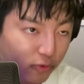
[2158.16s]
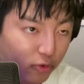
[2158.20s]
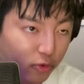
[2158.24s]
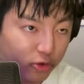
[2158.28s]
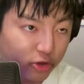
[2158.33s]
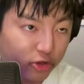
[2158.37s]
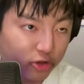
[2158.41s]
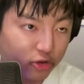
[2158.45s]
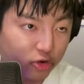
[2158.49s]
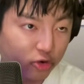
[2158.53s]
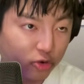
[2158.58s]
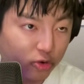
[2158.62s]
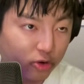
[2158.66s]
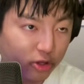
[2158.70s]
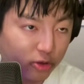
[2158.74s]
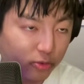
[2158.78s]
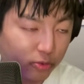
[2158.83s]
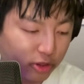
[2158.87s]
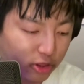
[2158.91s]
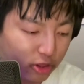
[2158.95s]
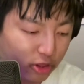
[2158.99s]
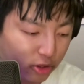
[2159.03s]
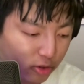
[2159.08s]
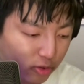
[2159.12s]
voice journey
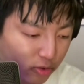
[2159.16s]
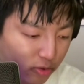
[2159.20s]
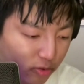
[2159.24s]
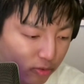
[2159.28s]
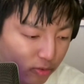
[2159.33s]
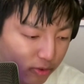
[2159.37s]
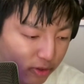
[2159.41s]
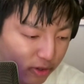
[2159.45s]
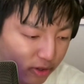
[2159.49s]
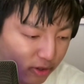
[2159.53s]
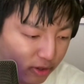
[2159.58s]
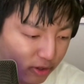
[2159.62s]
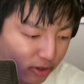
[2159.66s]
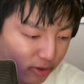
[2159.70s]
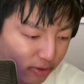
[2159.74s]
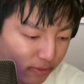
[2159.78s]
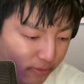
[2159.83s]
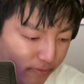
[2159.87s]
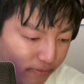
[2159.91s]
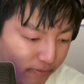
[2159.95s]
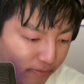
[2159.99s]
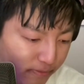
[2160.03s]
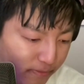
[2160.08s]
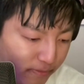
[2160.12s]
with you. And
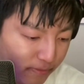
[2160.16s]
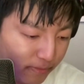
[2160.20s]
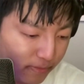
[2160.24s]
um,